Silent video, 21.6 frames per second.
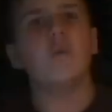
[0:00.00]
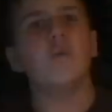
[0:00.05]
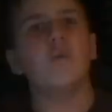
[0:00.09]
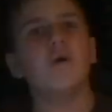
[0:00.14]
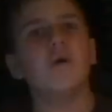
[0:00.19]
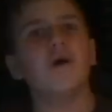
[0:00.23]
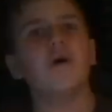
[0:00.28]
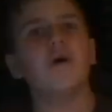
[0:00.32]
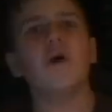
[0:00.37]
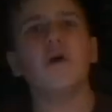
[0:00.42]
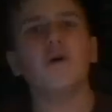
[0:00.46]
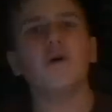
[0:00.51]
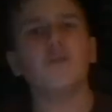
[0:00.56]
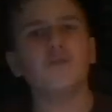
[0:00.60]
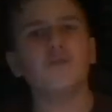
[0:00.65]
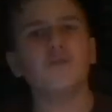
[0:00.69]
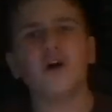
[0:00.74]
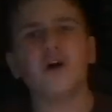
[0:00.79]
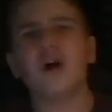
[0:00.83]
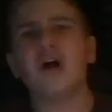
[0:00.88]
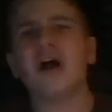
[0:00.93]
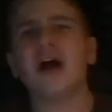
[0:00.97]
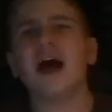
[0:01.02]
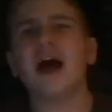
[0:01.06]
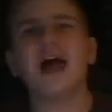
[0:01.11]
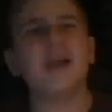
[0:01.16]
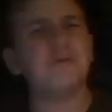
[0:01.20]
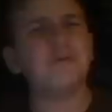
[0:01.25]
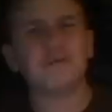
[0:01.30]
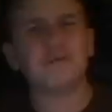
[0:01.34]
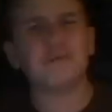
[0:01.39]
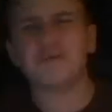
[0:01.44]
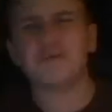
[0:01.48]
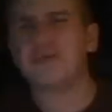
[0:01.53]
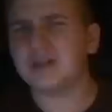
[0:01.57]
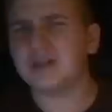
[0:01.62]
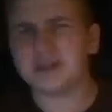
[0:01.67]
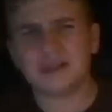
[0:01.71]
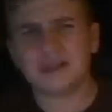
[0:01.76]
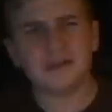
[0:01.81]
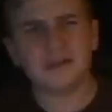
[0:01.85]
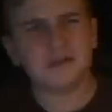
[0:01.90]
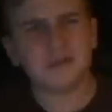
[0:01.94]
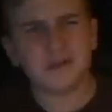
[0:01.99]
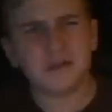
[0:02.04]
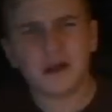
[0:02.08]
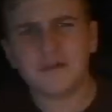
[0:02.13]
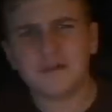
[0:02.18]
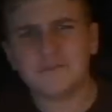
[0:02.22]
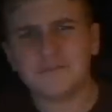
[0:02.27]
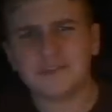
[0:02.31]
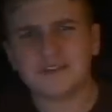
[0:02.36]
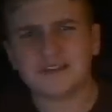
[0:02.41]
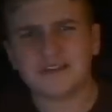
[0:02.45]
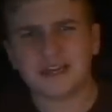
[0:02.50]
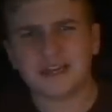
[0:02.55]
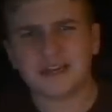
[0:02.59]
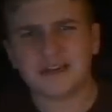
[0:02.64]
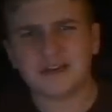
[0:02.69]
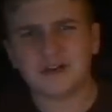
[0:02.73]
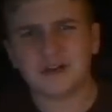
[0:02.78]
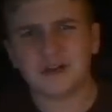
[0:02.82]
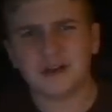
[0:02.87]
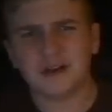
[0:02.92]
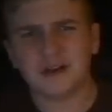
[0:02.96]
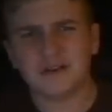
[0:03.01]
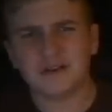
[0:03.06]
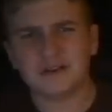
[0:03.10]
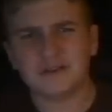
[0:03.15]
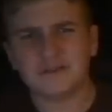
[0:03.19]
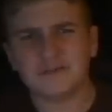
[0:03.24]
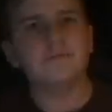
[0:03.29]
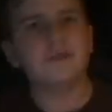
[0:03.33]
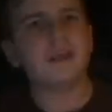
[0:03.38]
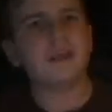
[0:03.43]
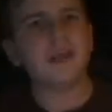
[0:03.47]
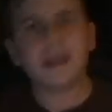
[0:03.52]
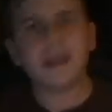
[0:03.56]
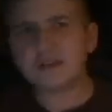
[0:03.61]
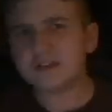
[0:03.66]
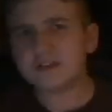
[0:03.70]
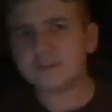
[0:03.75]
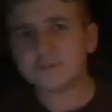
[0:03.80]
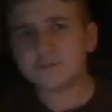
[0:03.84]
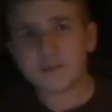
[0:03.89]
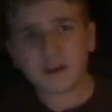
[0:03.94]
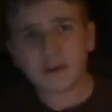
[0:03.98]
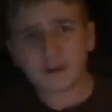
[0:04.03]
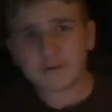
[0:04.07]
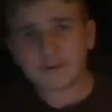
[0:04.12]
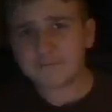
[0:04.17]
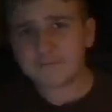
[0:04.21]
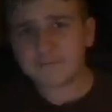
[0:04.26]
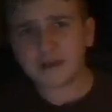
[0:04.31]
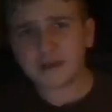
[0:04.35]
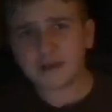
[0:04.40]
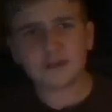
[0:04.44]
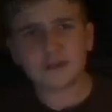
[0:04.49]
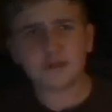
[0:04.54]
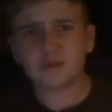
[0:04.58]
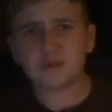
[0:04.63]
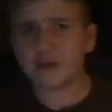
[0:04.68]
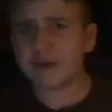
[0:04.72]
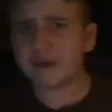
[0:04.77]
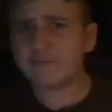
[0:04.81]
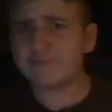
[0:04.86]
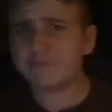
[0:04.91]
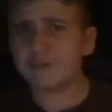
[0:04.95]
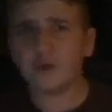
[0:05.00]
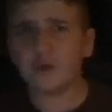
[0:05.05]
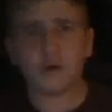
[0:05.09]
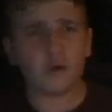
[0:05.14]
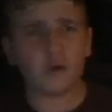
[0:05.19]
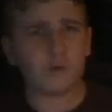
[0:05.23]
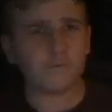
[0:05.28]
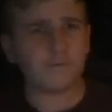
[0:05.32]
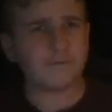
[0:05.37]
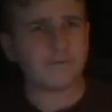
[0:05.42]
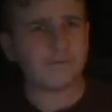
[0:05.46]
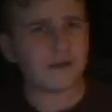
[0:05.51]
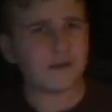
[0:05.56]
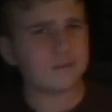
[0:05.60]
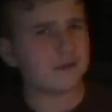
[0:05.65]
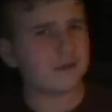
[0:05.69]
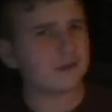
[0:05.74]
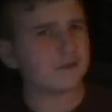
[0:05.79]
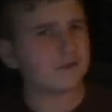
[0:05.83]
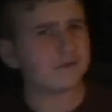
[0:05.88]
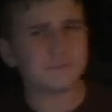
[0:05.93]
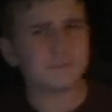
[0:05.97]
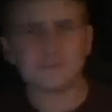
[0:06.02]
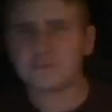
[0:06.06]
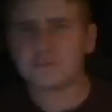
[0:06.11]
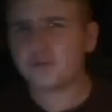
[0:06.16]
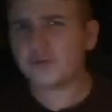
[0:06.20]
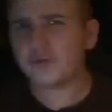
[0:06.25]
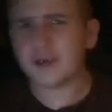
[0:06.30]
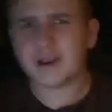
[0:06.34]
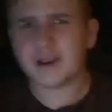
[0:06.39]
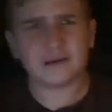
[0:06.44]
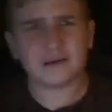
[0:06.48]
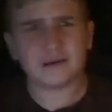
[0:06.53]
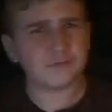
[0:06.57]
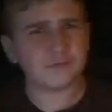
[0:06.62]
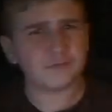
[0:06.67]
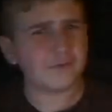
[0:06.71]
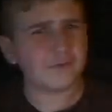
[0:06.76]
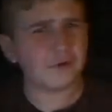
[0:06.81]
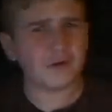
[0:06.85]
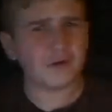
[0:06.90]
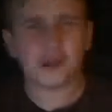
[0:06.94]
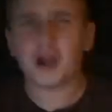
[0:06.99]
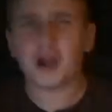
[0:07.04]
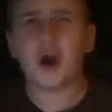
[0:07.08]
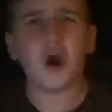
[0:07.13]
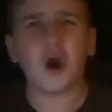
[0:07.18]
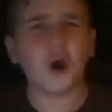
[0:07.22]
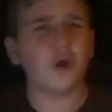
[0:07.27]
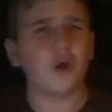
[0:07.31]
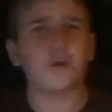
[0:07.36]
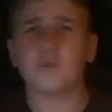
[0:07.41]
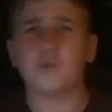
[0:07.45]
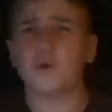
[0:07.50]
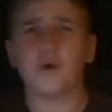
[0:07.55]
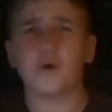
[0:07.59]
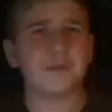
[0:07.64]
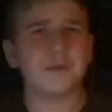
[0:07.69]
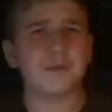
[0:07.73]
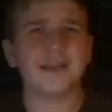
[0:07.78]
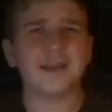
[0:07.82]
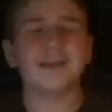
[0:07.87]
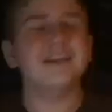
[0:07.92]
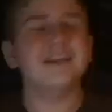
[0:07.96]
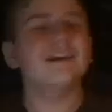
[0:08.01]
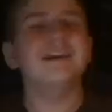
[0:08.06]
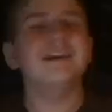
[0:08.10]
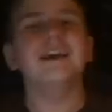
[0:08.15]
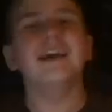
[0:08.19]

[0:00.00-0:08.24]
Well, overall, I really love The Santa Claus. It is very funny, it's great for the whole family, it's great, it's very heartwarming.